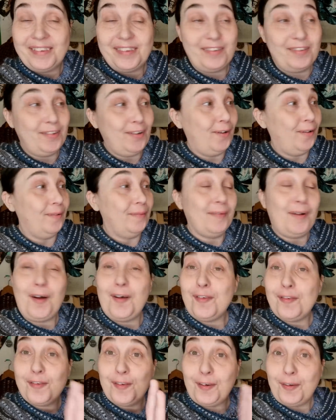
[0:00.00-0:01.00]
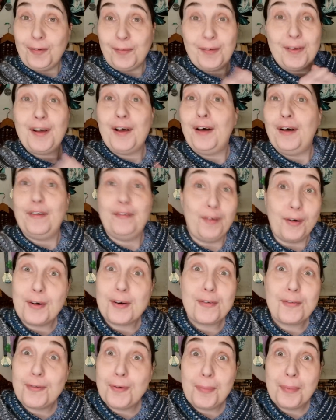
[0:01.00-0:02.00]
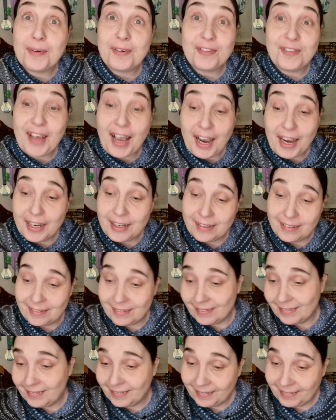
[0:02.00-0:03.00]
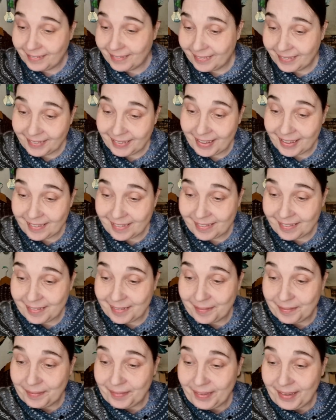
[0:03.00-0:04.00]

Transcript: So also for a super size, yes.